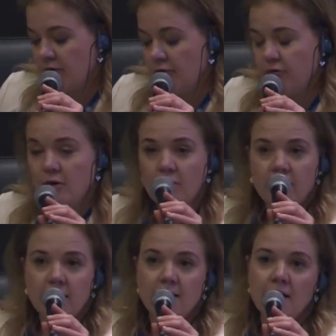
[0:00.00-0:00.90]
to solve
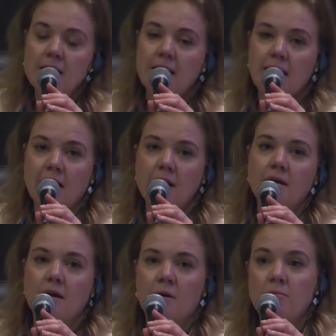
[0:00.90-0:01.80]
it. And
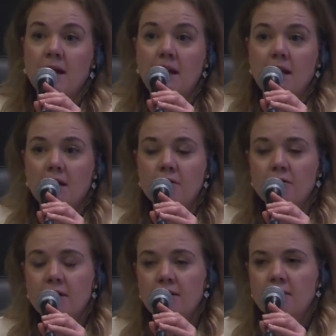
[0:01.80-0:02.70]
many
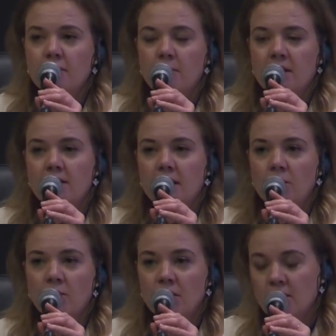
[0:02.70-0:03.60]
countries, especially
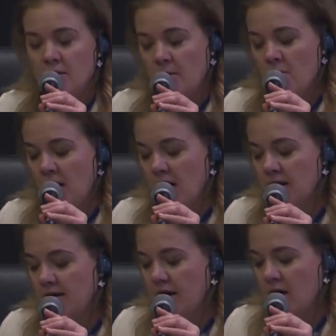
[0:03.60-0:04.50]
emerging
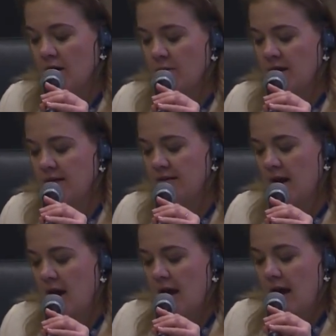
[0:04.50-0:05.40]
market economies,
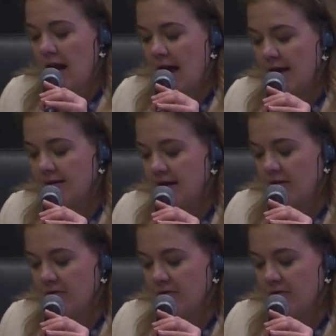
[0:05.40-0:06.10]
lack the